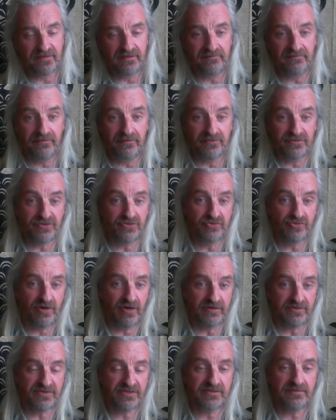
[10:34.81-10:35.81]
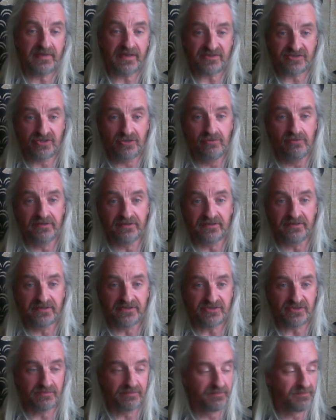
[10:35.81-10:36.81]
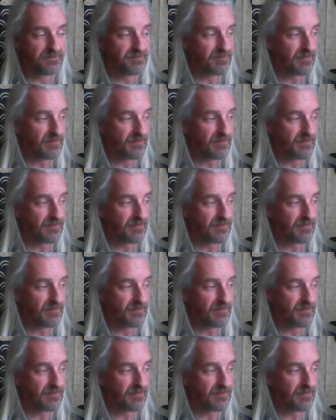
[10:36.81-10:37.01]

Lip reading: influence of drugs, that's hooliganism,